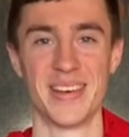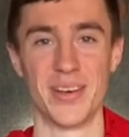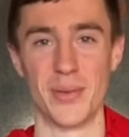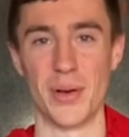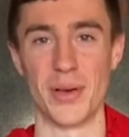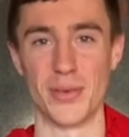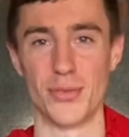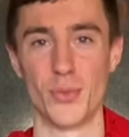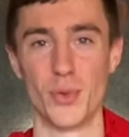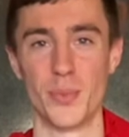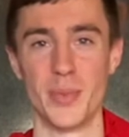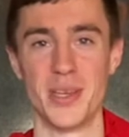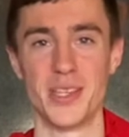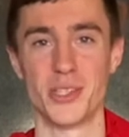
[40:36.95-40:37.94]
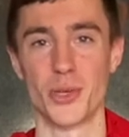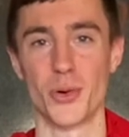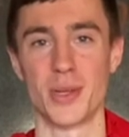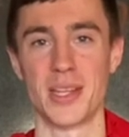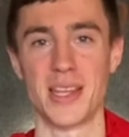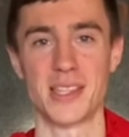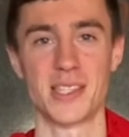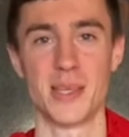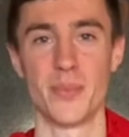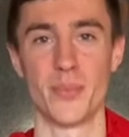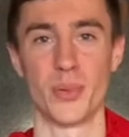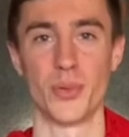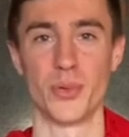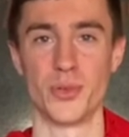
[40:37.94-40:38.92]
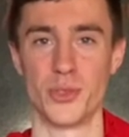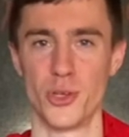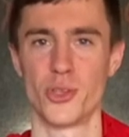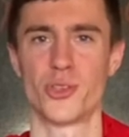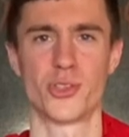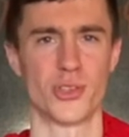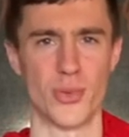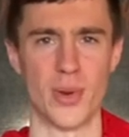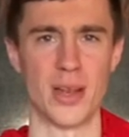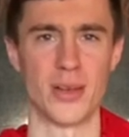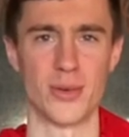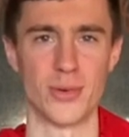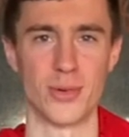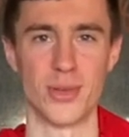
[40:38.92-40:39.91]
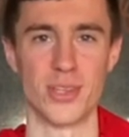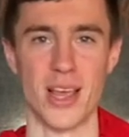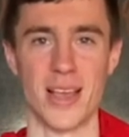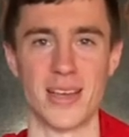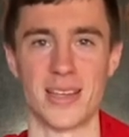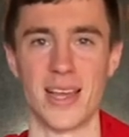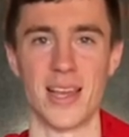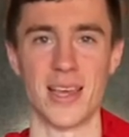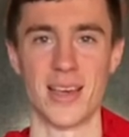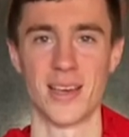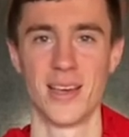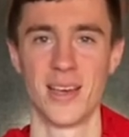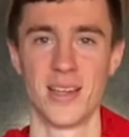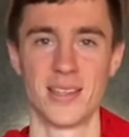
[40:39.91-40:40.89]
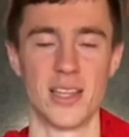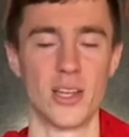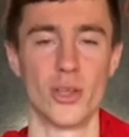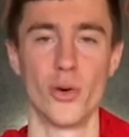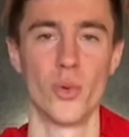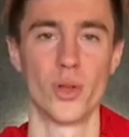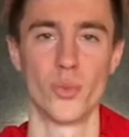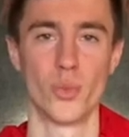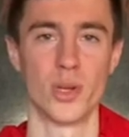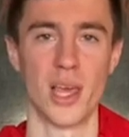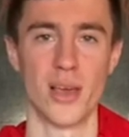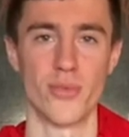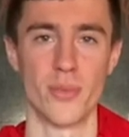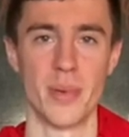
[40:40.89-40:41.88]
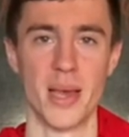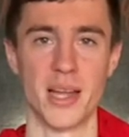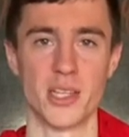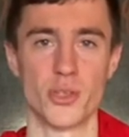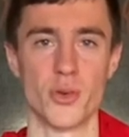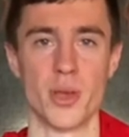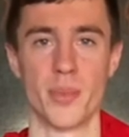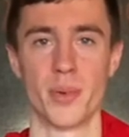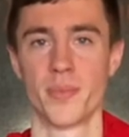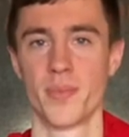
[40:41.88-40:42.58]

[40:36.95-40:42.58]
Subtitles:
Well, if it would be so that simple, just surrender to the psychedelic, then no one would have a bad trip.